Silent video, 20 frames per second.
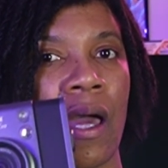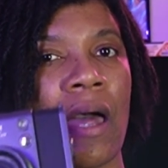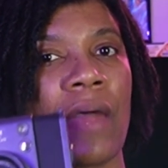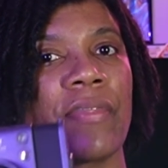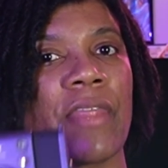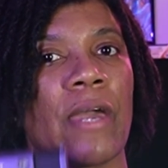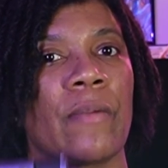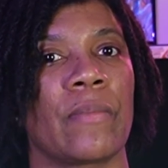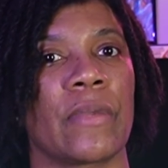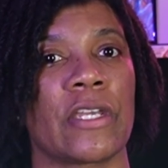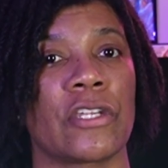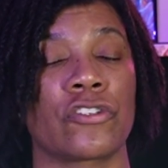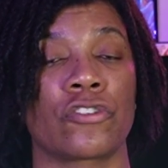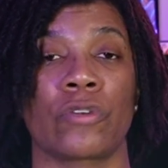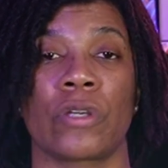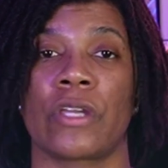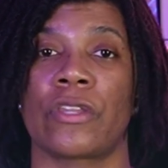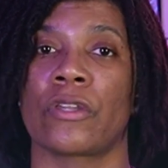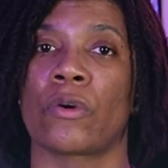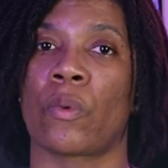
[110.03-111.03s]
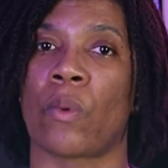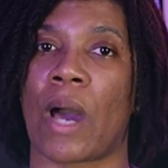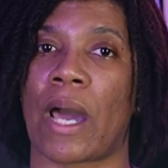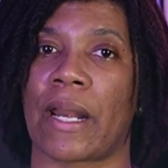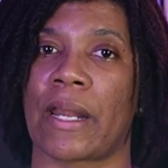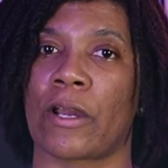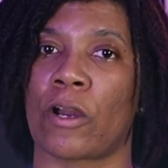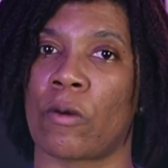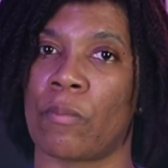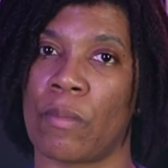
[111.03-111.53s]
That means you're in the wide
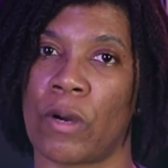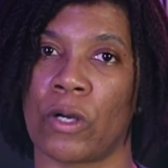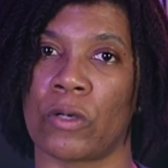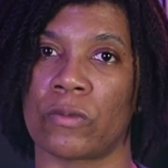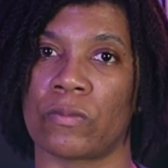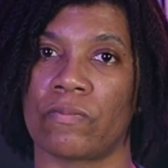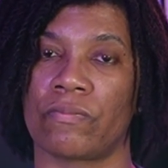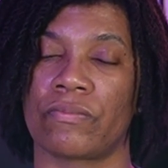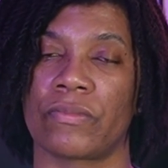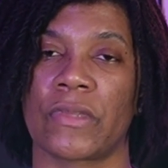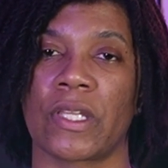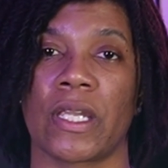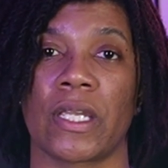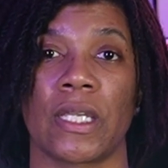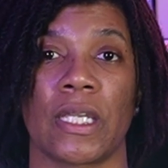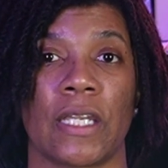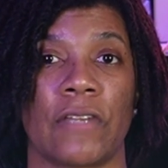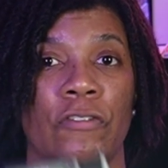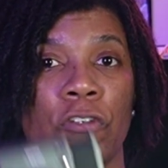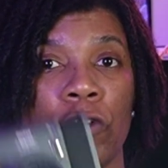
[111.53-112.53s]
angle mode. If